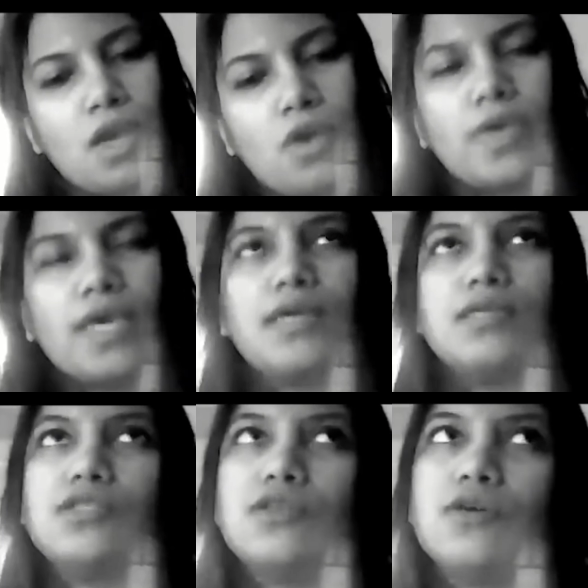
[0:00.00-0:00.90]
Okay,
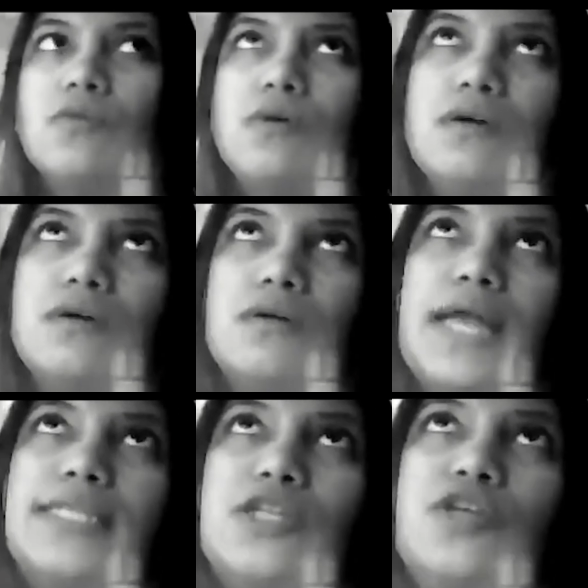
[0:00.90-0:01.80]
so
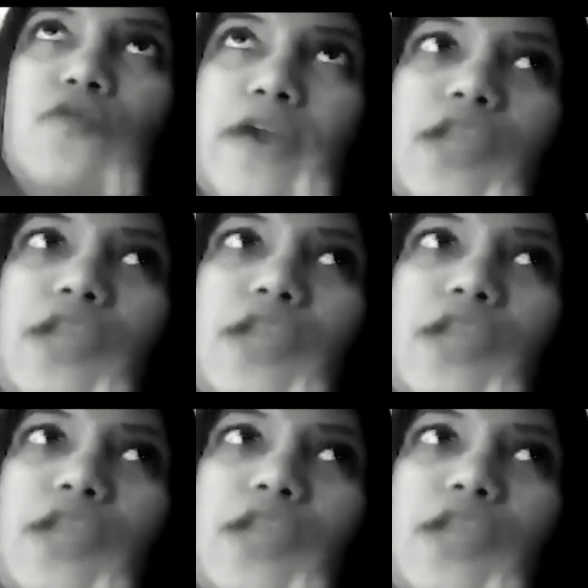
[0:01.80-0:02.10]
I'll tell you where